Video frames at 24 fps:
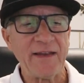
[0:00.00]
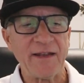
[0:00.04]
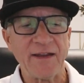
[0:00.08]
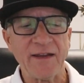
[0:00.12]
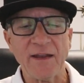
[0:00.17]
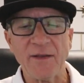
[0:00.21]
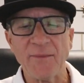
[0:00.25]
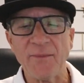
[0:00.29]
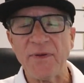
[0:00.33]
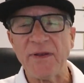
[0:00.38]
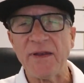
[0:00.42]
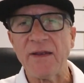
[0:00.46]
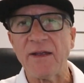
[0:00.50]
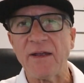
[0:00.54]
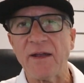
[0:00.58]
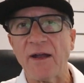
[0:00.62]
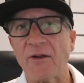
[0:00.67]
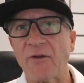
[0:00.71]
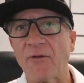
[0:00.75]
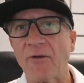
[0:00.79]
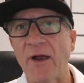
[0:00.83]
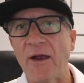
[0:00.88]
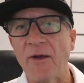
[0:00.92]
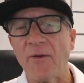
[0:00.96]
it can be
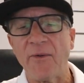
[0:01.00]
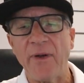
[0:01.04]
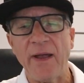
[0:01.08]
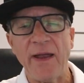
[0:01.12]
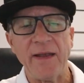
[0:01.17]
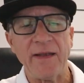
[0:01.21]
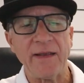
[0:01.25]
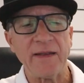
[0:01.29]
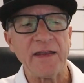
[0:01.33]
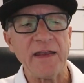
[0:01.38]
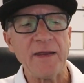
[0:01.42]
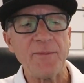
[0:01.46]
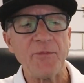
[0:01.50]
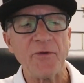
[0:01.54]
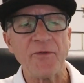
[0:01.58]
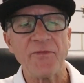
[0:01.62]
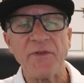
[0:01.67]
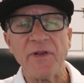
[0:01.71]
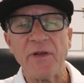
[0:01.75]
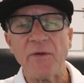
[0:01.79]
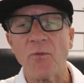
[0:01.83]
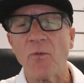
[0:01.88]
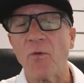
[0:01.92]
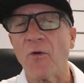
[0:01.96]
a great way to keep your
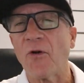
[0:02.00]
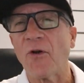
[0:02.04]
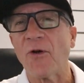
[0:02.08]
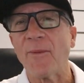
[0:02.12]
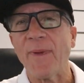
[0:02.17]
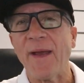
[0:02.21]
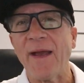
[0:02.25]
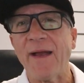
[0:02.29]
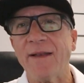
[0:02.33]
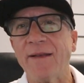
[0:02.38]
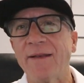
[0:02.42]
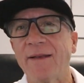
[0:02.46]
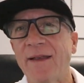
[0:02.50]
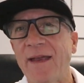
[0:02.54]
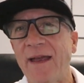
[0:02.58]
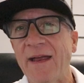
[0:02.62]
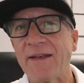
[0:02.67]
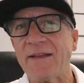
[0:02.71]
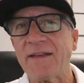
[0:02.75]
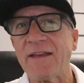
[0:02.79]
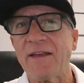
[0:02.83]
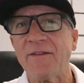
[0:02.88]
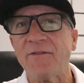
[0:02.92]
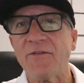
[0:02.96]
feet warm
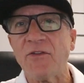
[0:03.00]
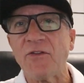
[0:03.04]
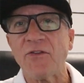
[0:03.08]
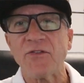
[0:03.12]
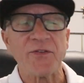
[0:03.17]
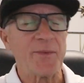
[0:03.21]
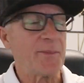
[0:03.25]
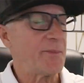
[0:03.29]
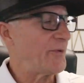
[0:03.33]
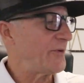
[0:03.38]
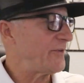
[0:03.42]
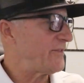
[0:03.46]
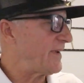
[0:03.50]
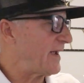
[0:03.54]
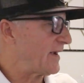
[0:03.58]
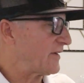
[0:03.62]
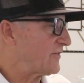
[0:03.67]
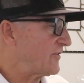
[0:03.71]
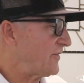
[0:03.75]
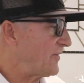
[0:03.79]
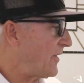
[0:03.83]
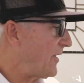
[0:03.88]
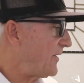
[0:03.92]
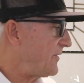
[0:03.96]
and give you some
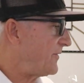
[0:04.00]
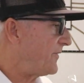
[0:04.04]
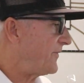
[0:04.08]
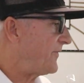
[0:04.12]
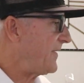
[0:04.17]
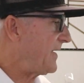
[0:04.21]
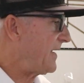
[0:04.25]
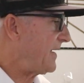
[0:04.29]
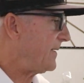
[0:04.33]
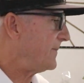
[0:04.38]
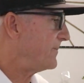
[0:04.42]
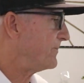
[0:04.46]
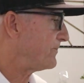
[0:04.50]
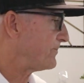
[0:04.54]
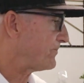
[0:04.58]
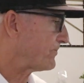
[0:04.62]
protection on your feet.